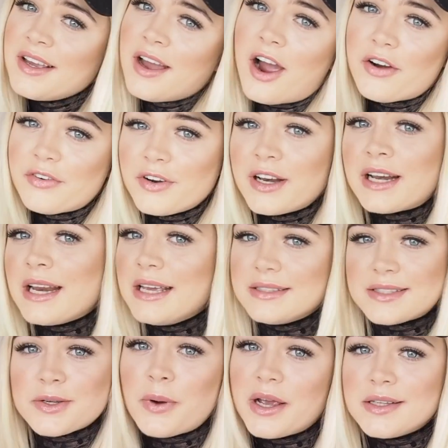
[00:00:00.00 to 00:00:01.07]
Ironically,
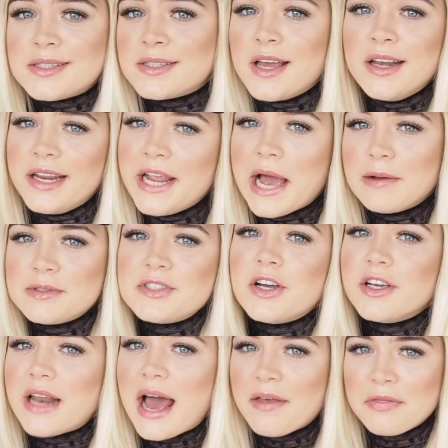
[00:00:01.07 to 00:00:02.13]
it's quite sunny
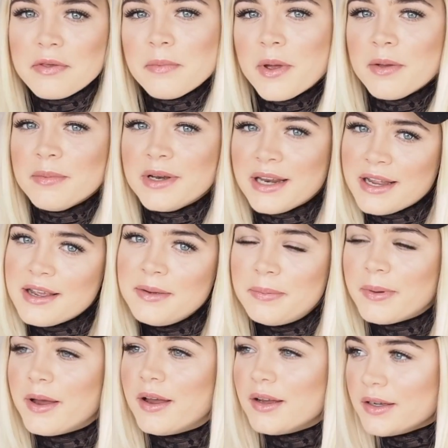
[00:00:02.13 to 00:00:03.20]
outside at the moment here,
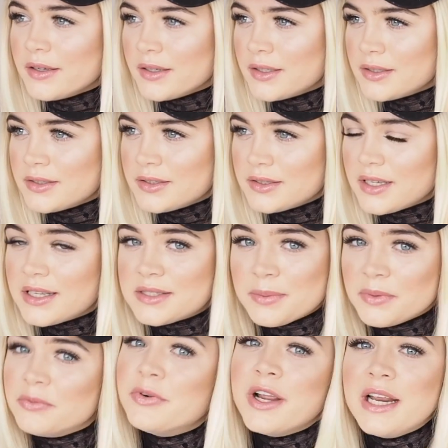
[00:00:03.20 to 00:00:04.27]
but it's
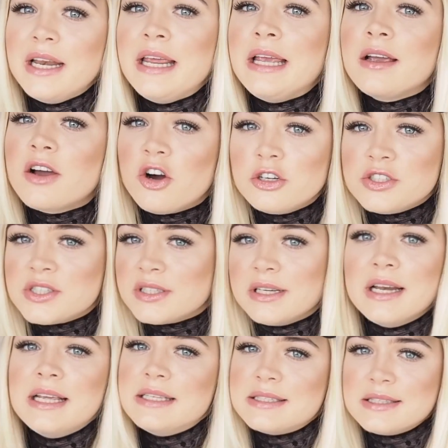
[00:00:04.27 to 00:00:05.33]
been raining
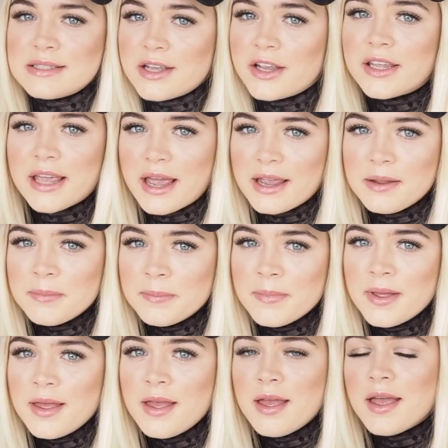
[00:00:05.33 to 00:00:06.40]
constantly since I came,
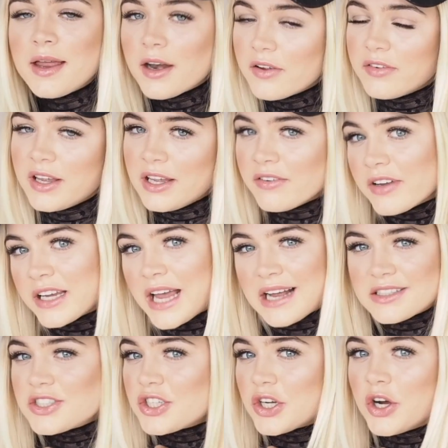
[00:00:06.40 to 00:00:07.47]
and I've even
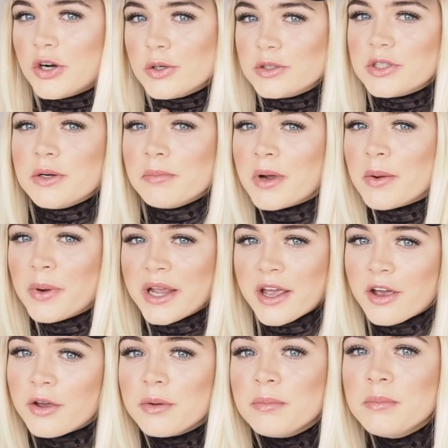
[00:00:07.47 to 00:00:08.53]
catched a cold on my way
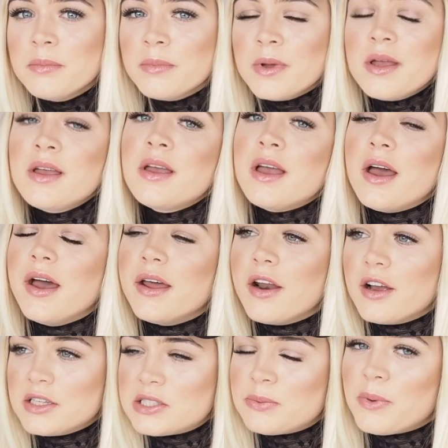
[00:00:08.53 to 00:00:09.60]
home, and
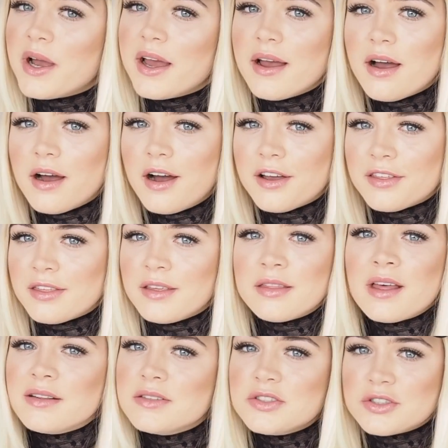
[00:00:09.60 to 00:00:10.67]
I swear I think
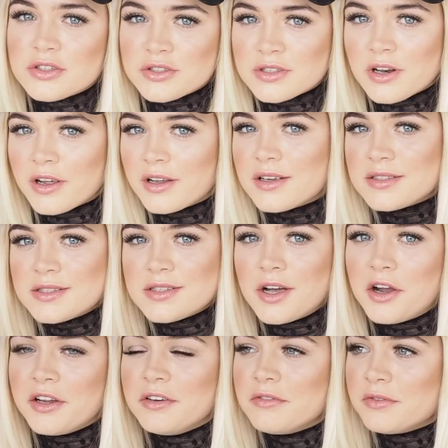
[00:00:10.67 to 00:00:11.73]
that's just like a
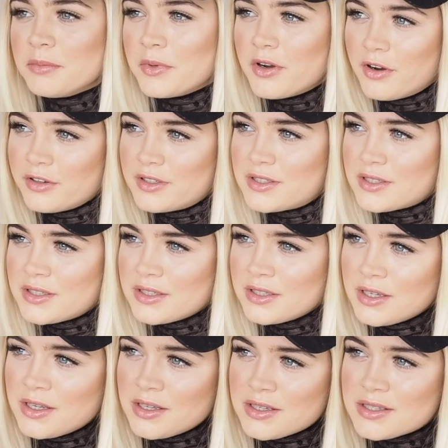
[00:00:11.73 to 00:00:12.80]
sign from God
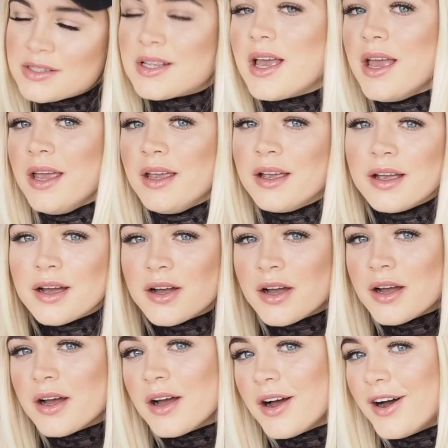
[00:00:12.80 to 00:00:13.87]
saying
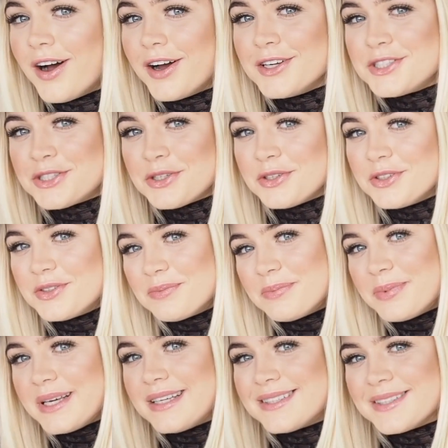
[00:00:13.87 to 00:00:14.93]
I should
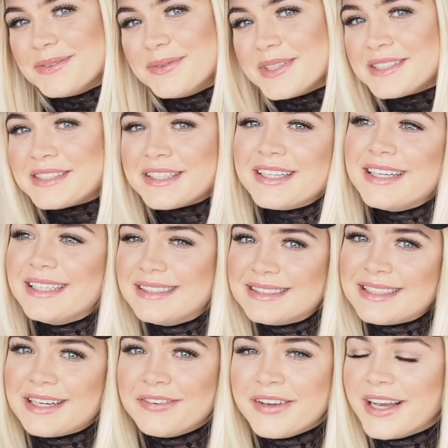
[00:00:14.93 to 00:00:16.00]
be somewhere sunny
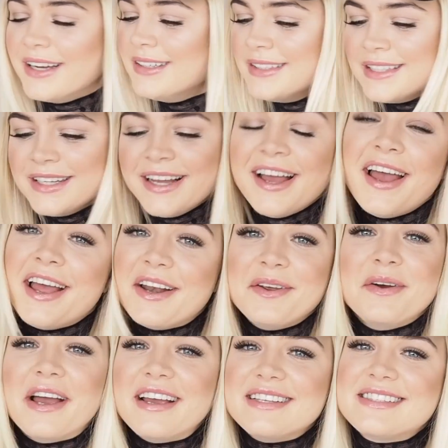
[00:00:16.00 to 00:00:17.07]
instead of here.
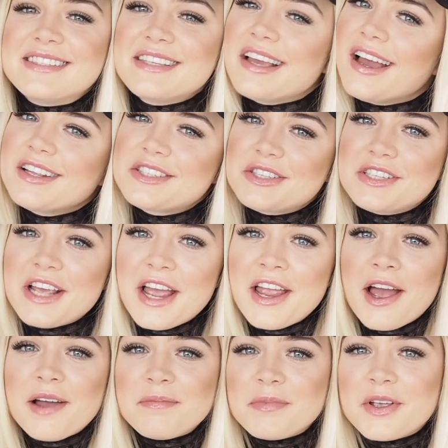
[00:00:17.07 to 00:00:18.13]
Anyways, today
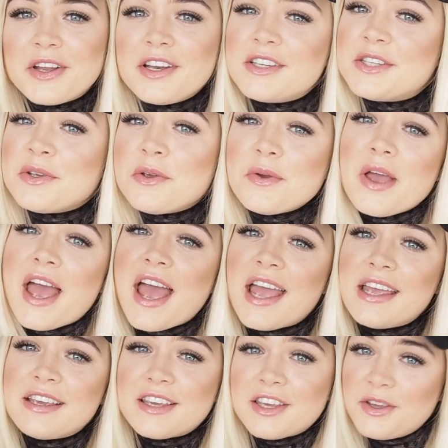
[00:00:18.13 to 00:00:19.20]
I'm gonna do
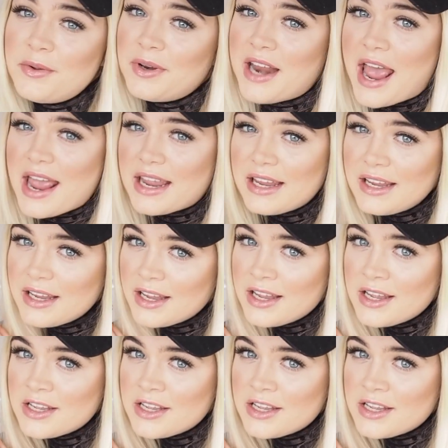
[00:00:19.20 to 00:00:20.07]
a Q&A.